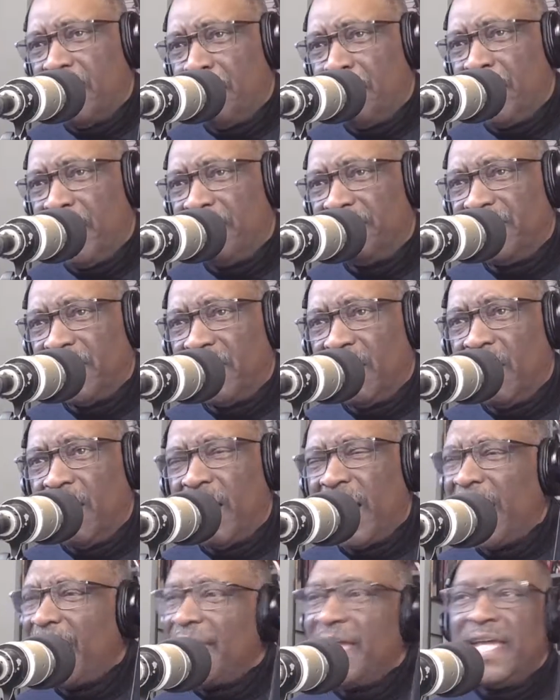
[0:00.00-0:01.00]
above the
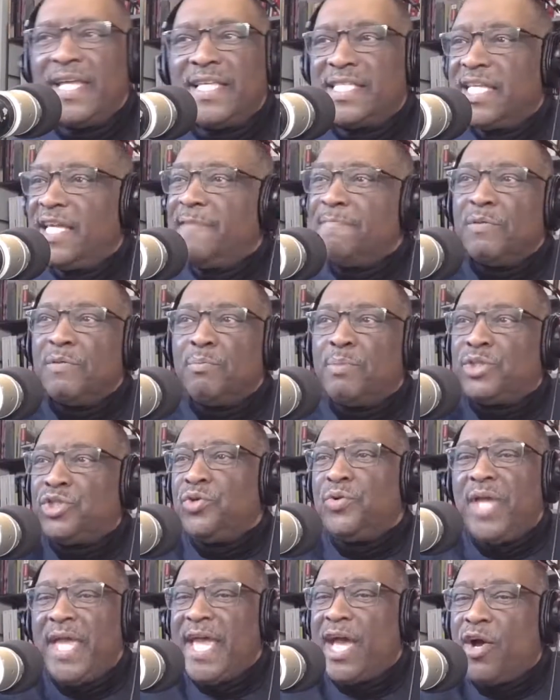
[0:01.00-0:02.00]
law. See, but
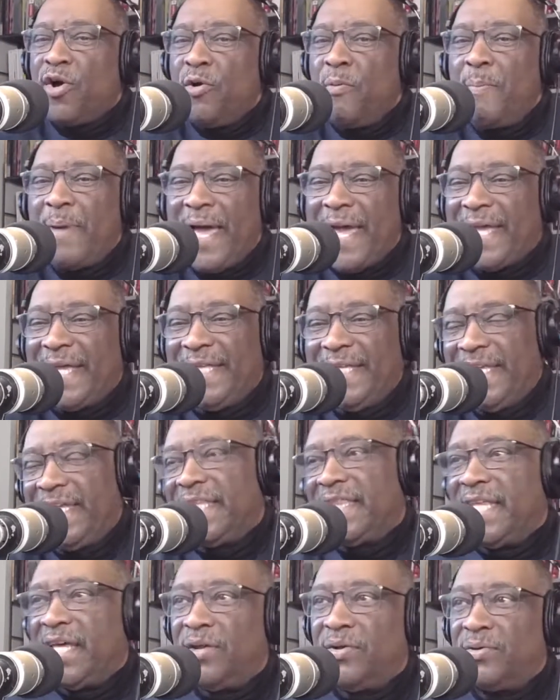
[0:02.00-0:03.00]
you can't go back and
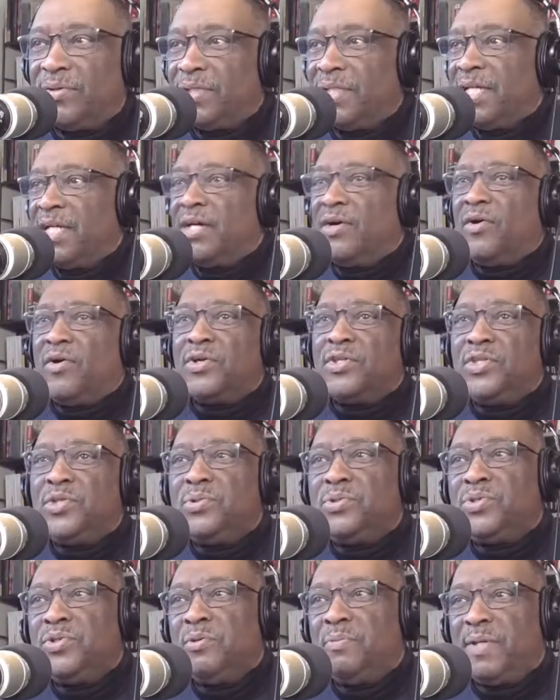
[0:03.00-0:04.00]
get that on
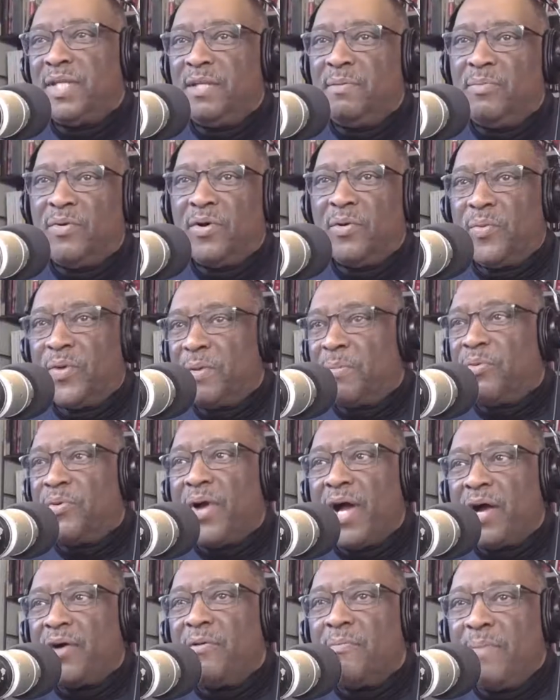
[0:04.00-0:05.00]
YouTube anymore, where
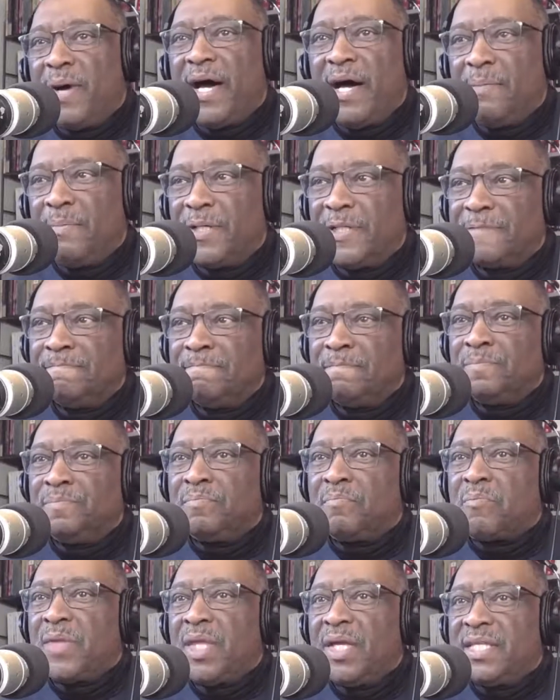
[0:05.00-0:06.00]
Barack Obama
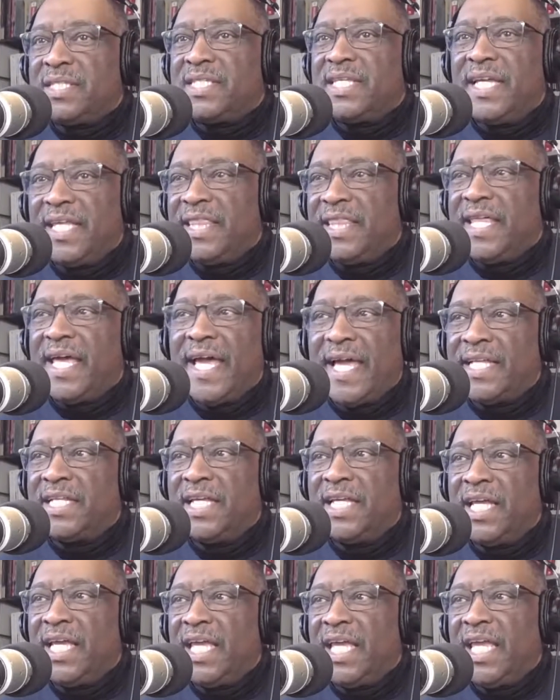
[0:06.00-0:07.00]
said that
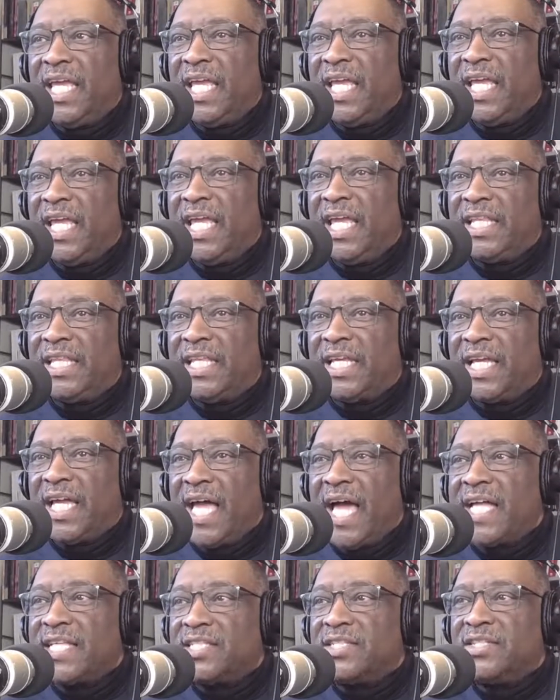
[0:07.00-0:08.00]

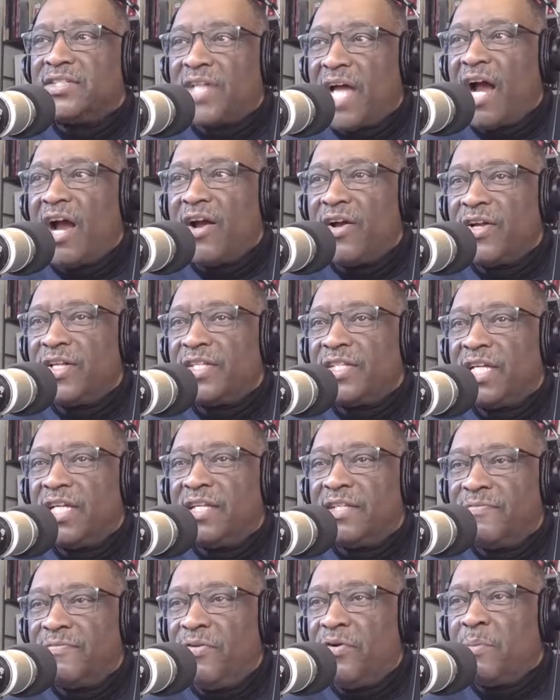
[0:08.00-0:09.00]
our
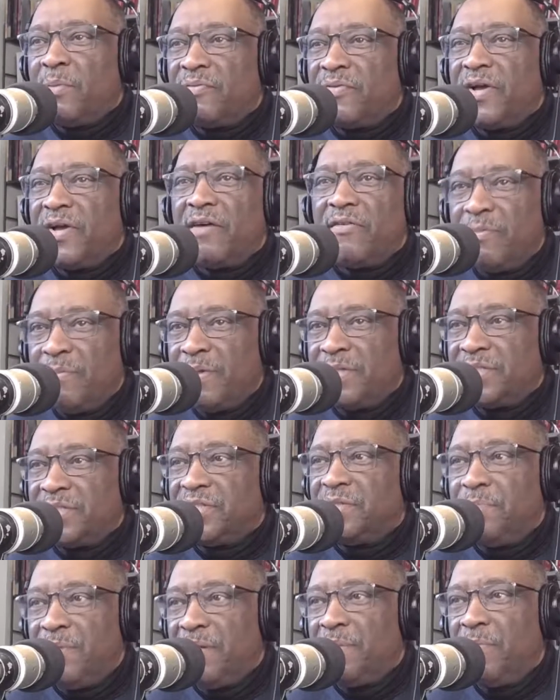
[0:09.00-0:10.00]
form of government
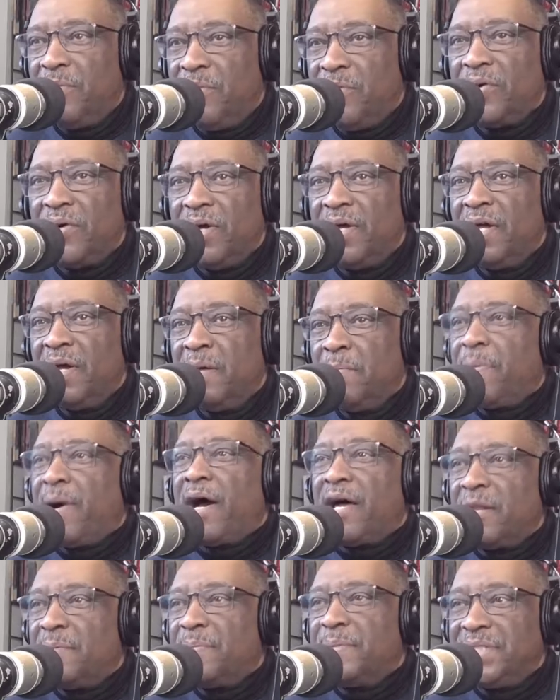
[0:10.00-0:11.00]
should be more
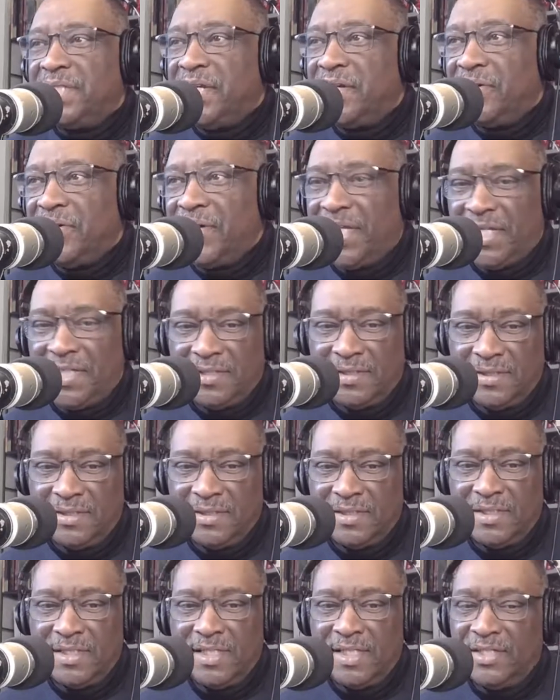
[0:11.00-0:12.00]
parliamentarian.
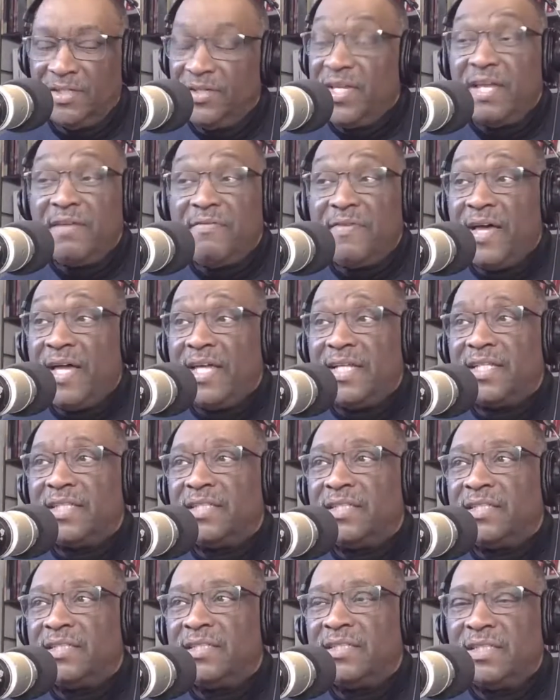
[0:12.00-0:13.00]
You can't find it.